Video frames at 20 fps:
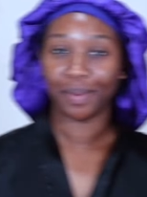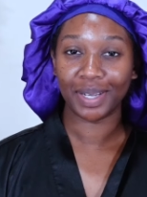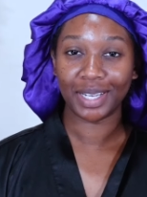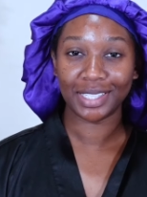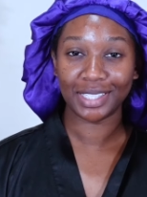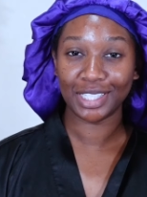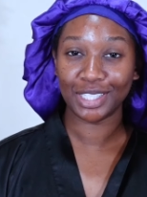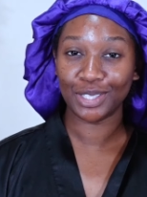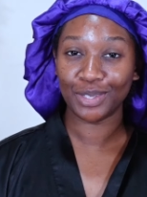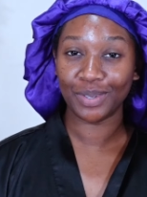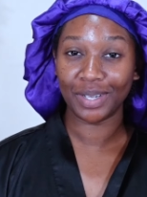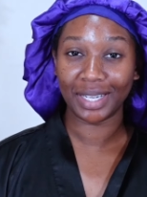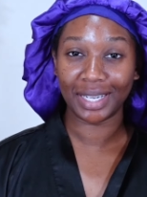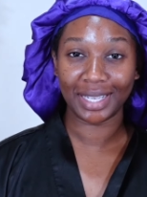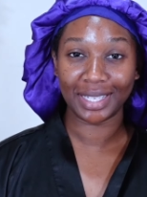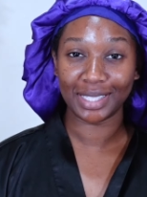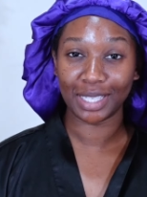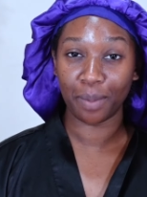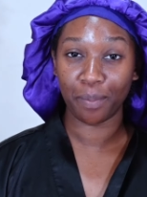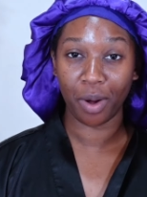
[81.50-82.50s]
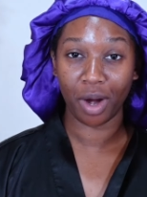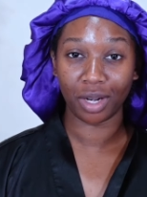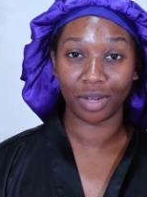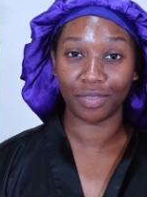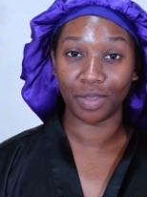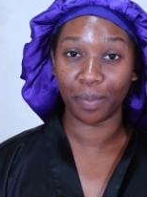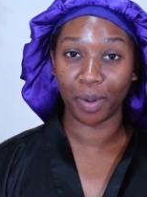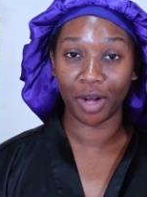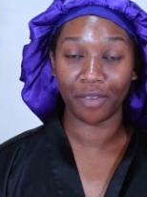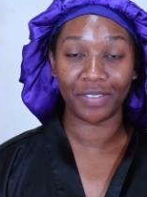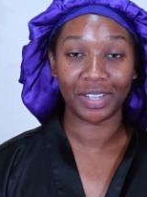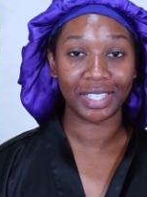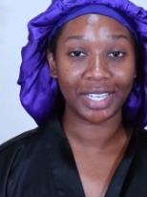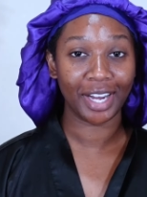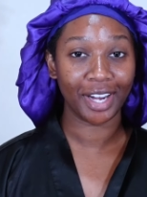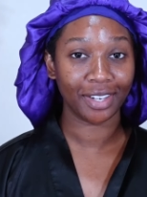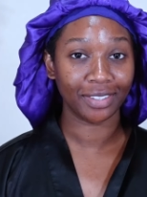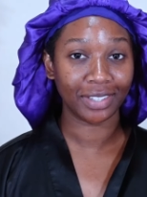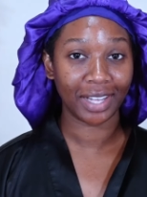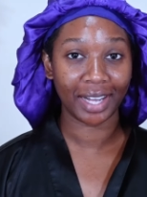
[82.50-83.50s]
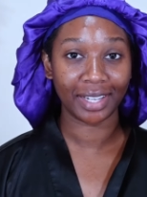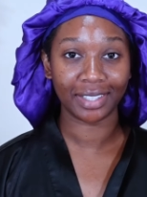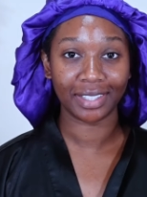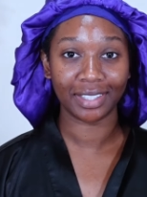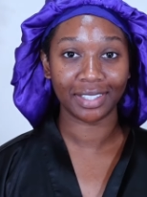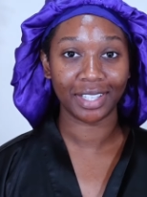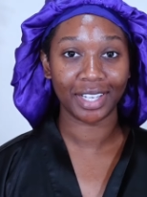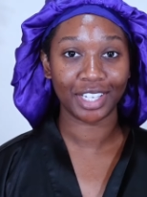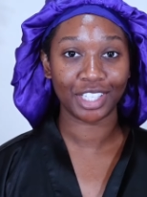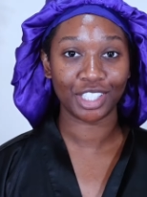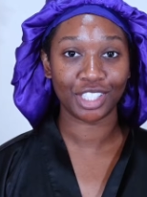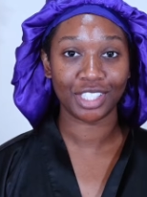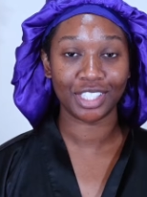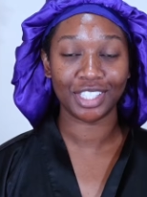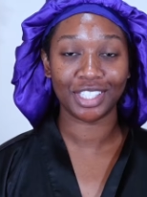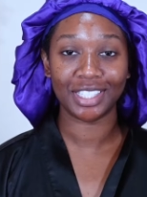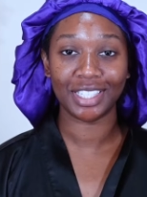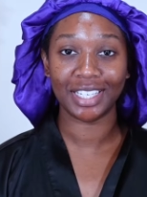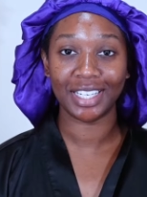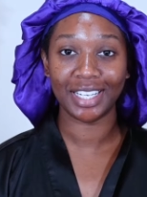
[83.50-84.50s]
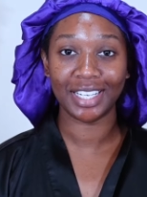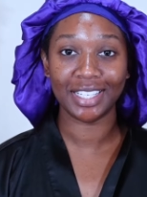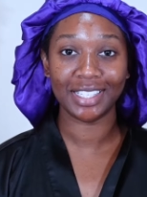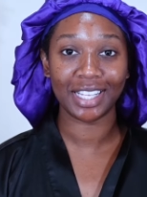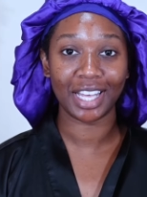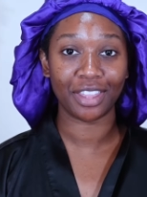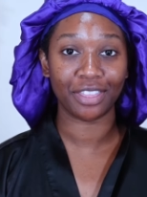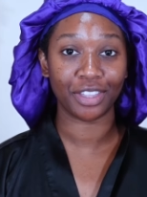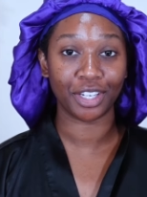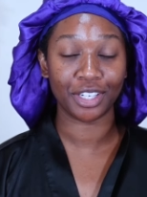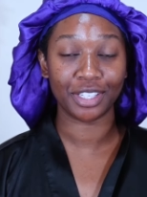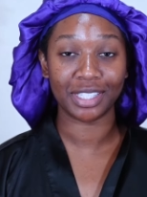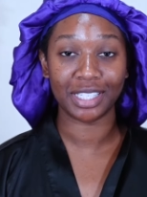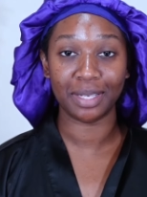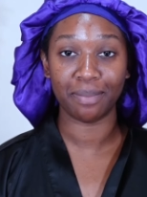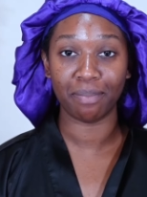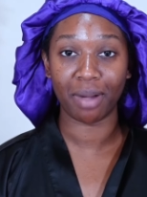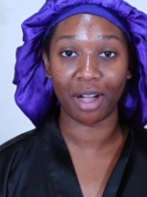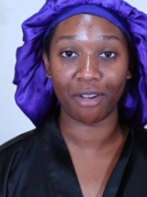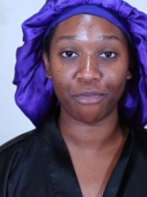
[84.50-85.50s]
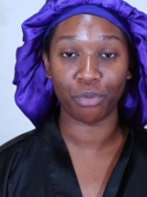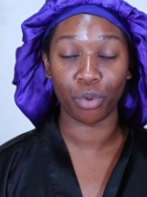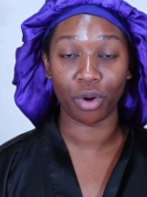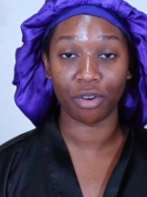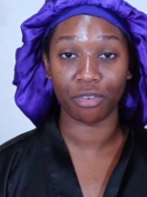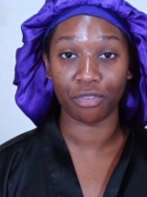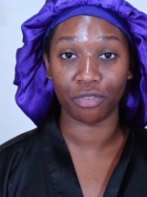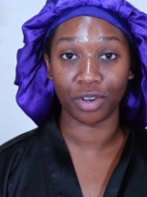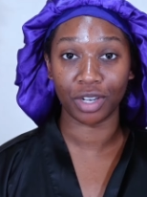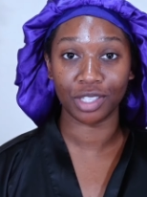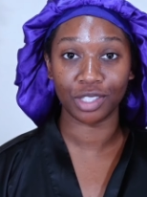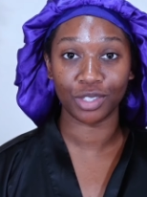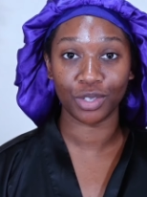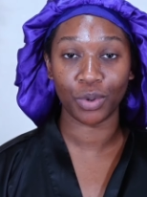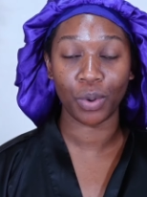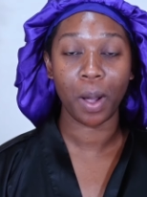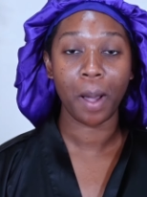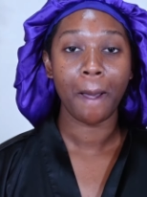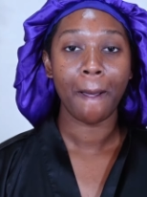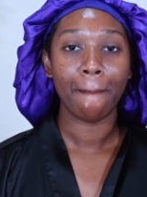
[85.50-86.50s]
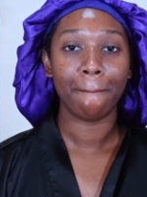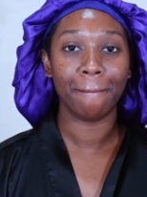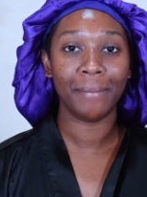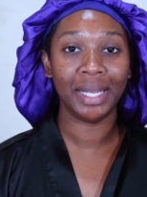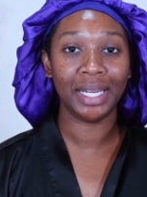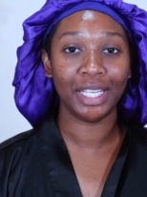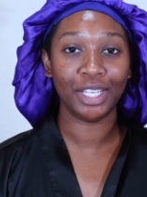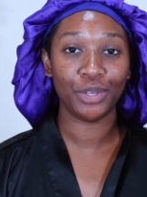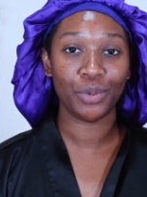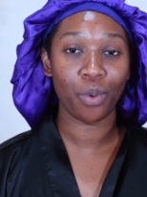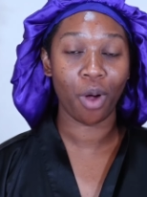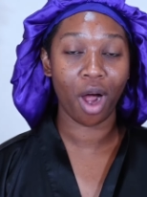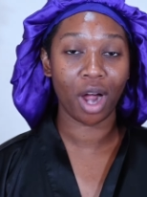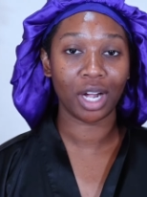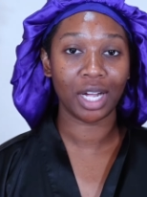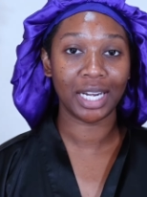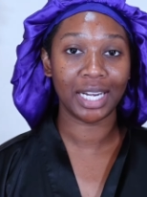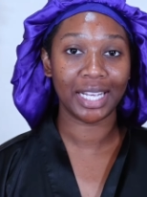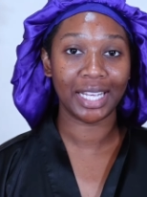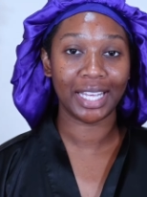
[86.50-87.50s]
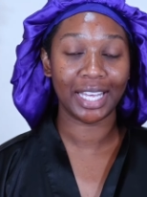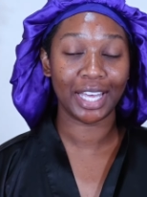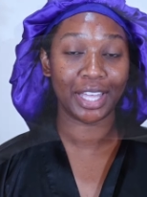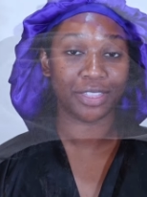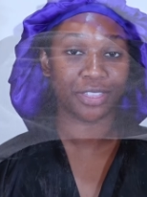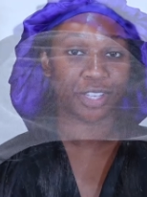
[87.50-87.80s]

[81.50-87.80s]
because this unit is a part of the Perfect Hairline collection, she is a 13 by 4 frontal, meaning you are going to get